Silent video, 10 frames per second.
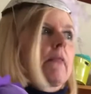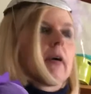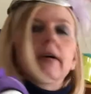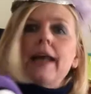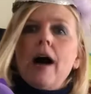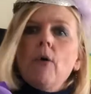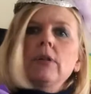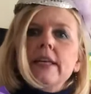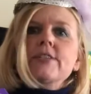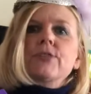an owl
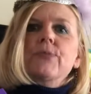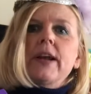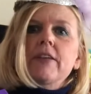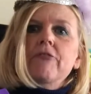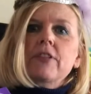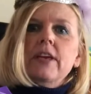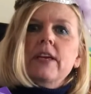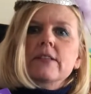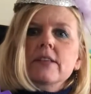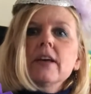lesson ready for the
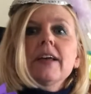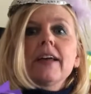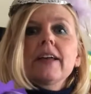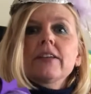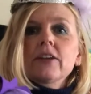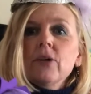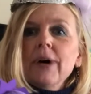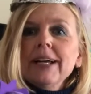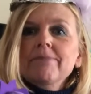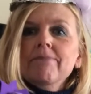kids. And you know
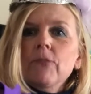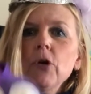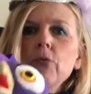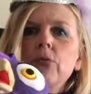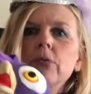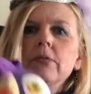what? Woo!